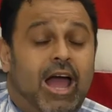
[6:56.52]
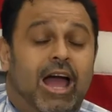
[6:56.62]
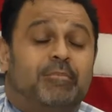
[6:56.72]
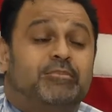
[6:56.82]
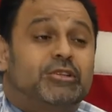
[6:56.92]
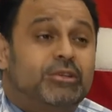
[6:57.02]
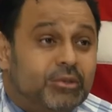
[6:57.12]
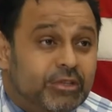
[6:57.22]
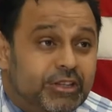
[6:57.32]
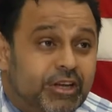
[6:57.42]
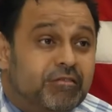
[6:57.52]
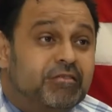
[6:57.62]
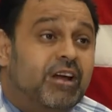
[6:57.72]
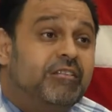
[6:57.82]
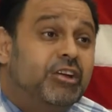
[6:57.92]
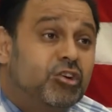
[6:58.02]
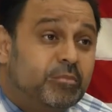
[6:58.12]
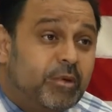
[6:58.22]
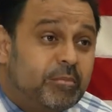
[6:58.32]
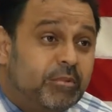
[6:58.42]
Absolutely. They're very
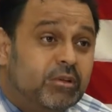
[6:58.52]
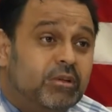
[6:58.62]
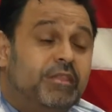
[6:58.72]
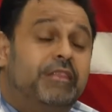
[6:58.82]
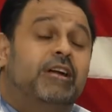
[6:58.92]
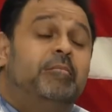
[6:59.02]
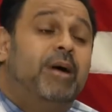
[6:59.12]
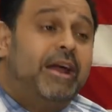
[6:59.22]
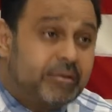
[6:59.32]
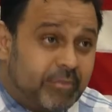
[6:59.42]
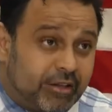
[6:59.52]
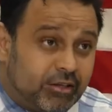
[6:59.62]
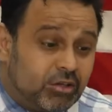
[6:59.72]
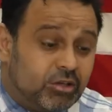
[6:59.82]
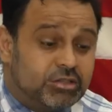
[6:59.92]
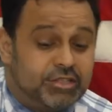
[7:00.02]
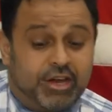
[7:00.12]
good people. They're abiding by the laws.